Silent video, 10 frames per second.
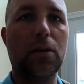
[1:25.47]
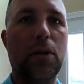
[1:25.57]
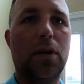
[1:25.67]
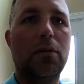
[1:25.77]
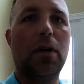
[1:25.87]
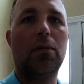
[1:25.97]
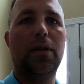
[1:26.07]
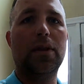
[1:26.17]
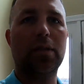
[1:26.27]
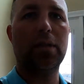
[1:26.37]
walk around with
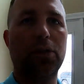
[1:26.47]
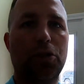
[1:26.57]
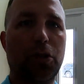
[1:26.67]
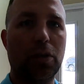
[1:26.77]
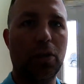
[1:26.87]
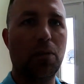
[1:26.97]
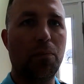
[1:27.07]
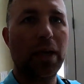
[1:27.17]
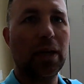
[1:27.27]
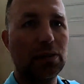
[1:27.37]
us and I'll show you around
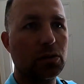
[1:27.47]
my house.